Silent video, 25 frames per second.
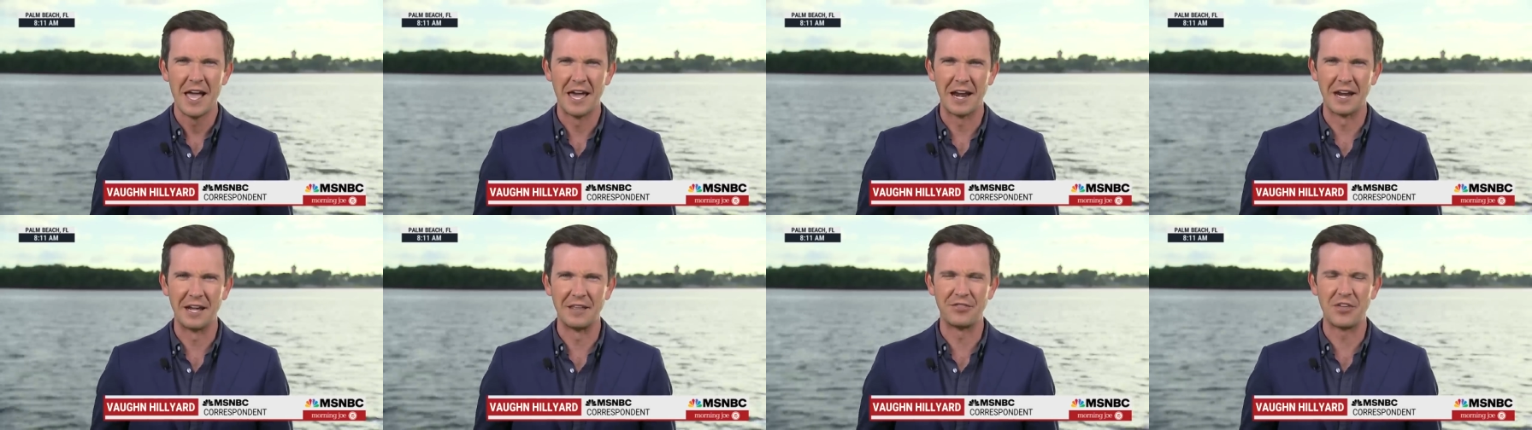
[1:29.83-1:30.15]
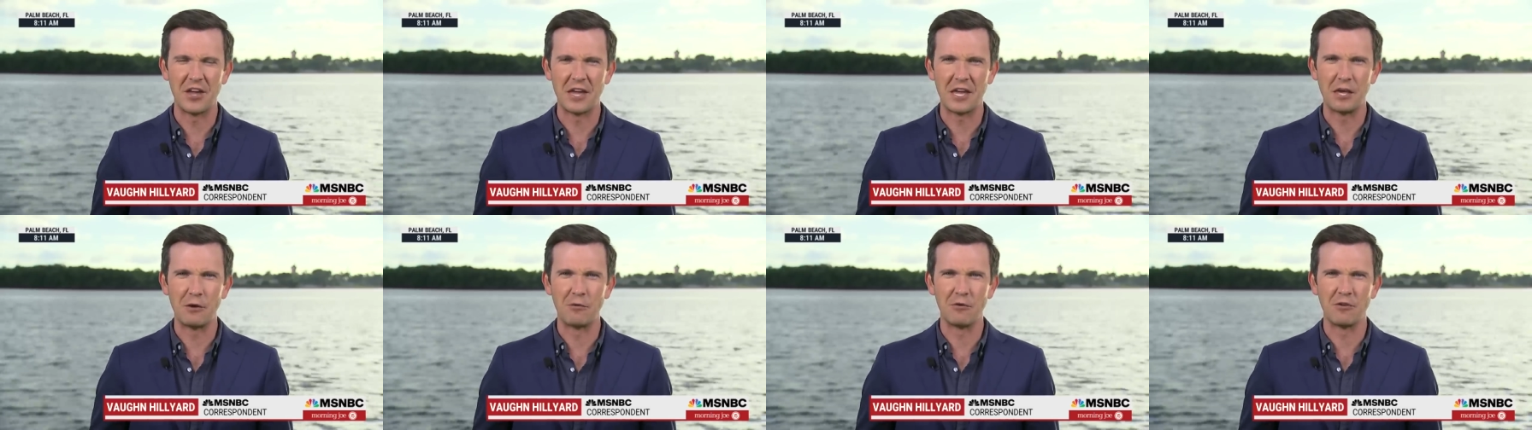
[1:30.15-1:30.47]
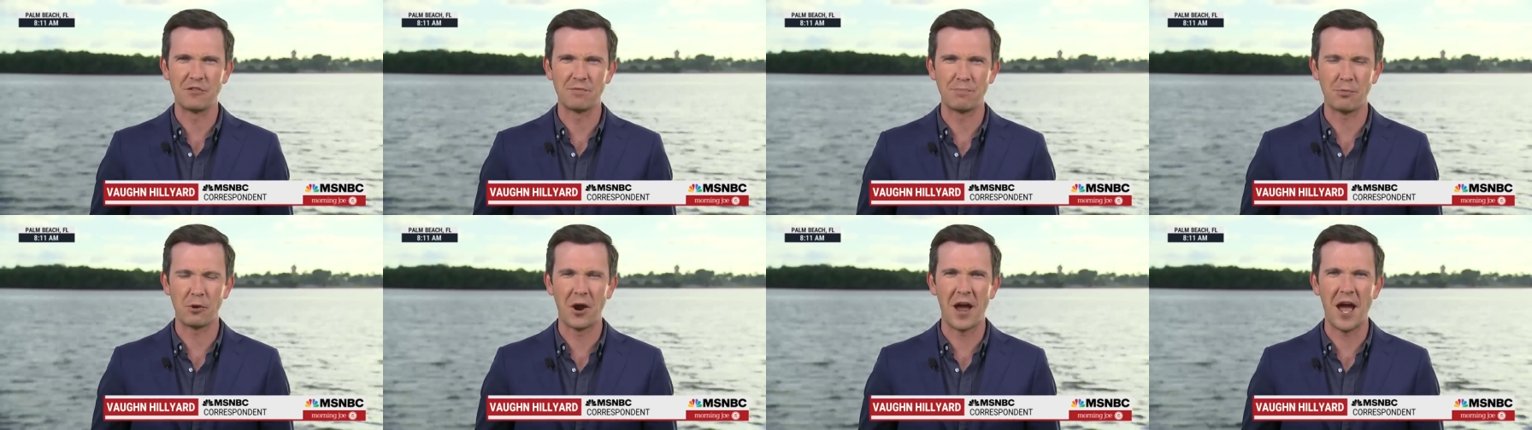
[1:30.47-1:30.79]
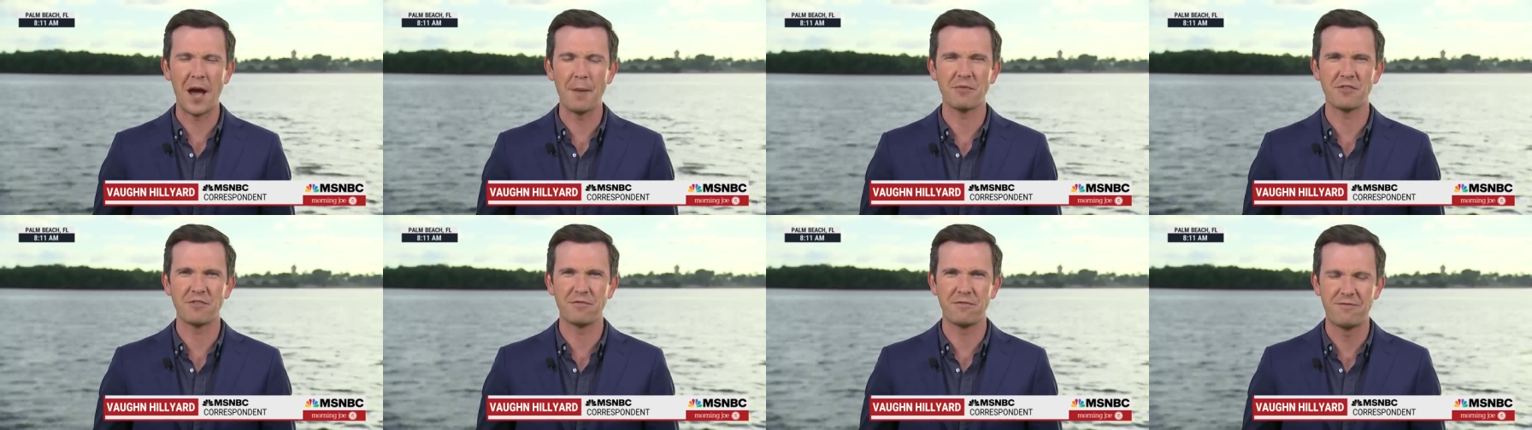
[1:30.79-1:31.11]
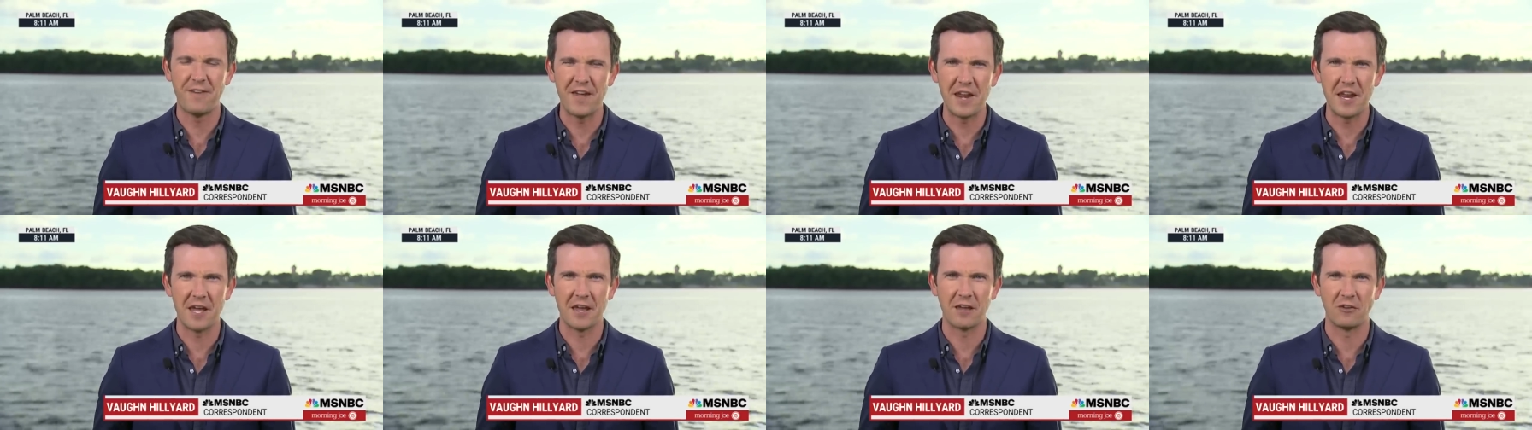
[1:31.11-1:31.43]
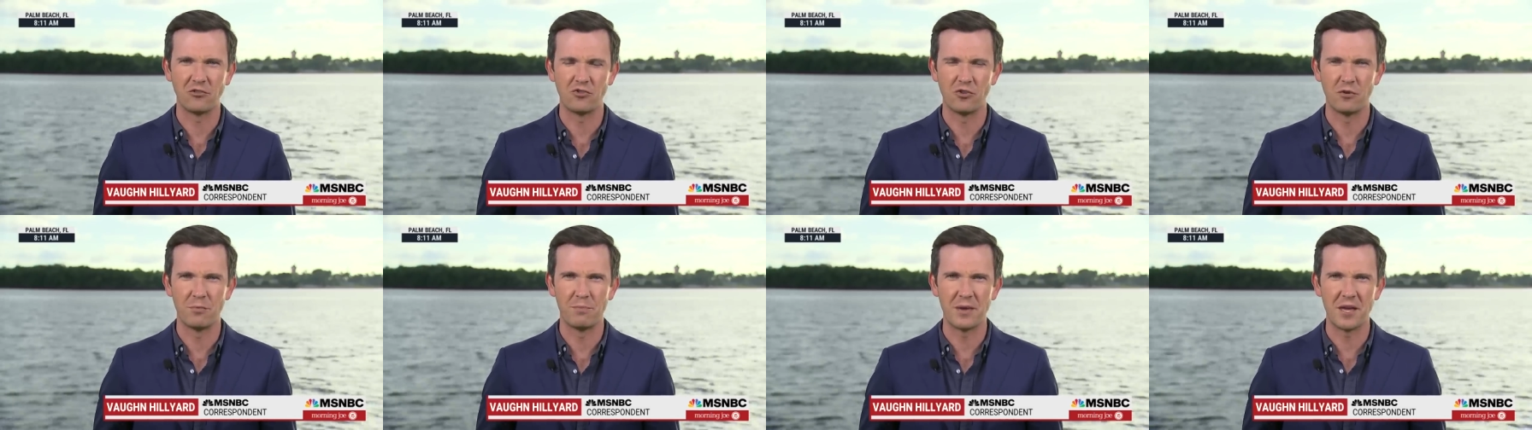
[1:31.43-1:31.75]
and I think it was perhaps
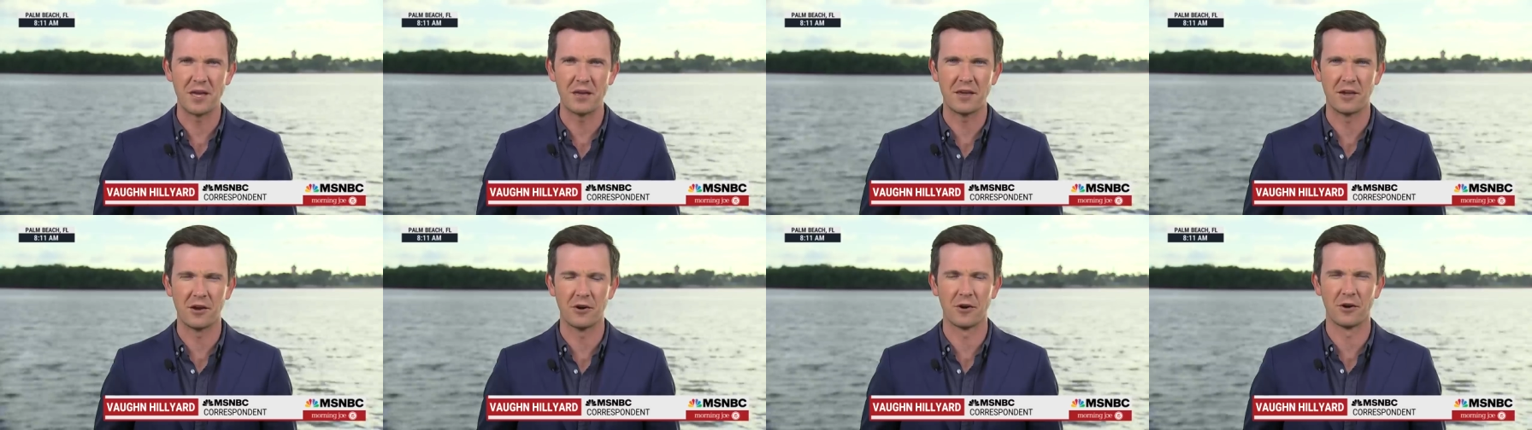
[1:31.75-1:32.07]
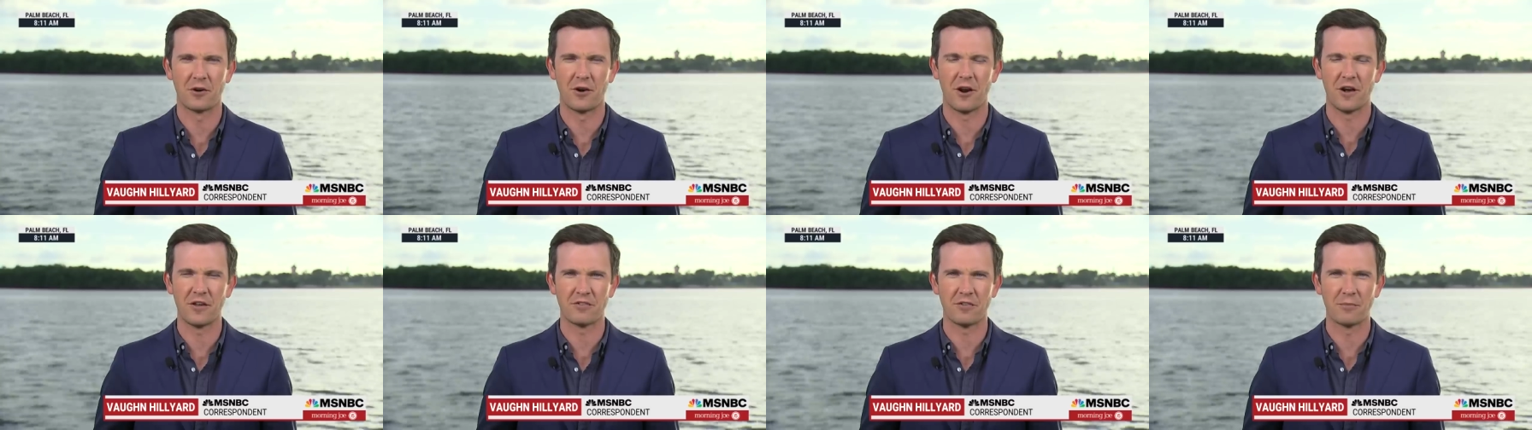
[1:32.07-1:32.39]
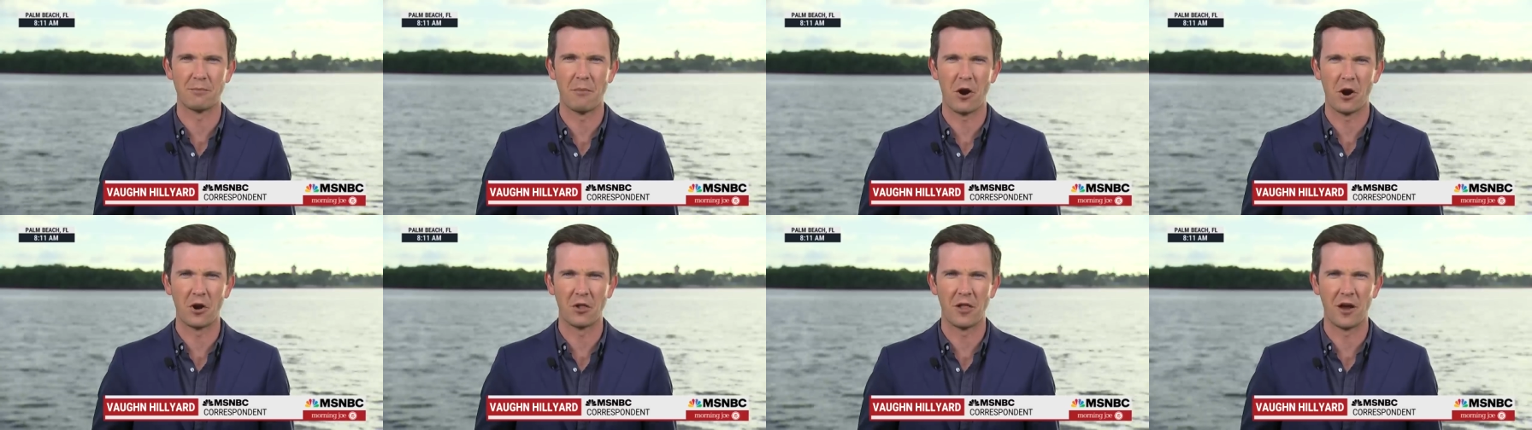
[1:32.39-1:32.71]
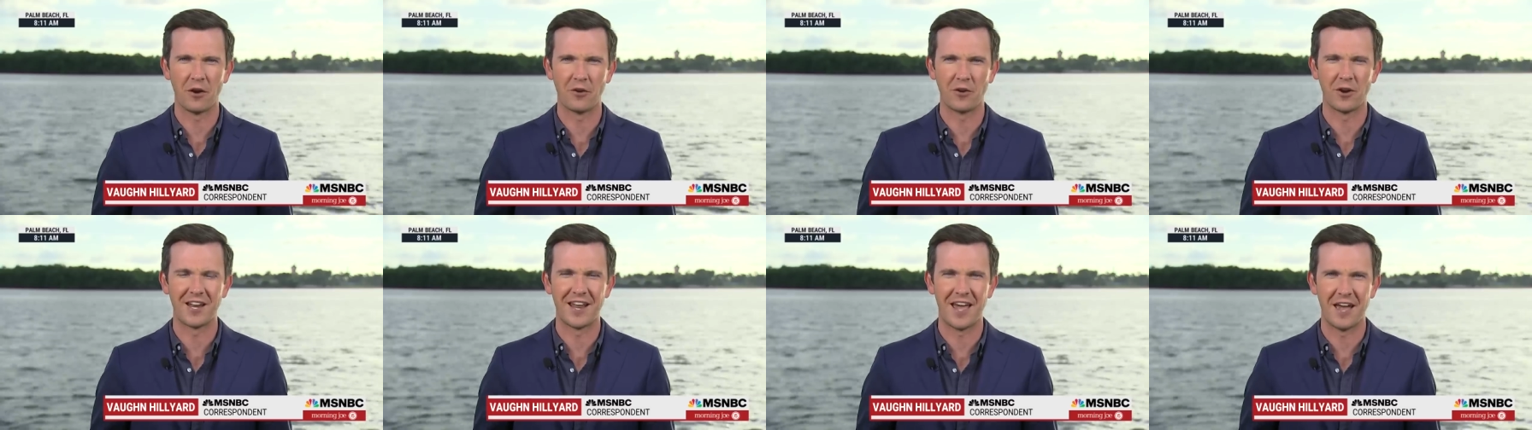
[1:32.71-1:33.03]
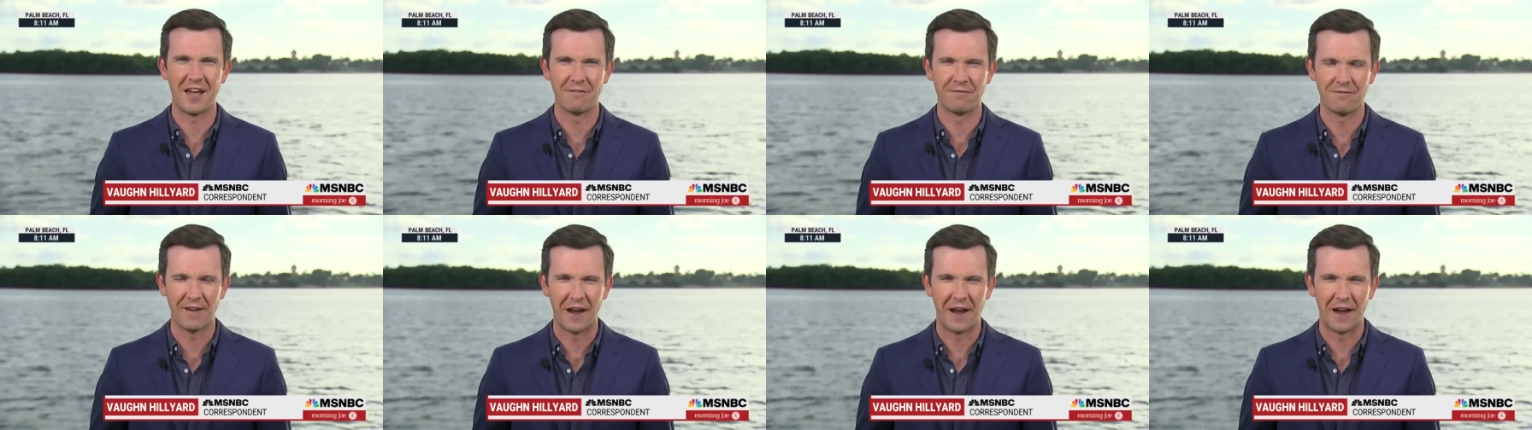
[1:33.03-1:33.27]
fitting to be here across from Mar-a-Lago today.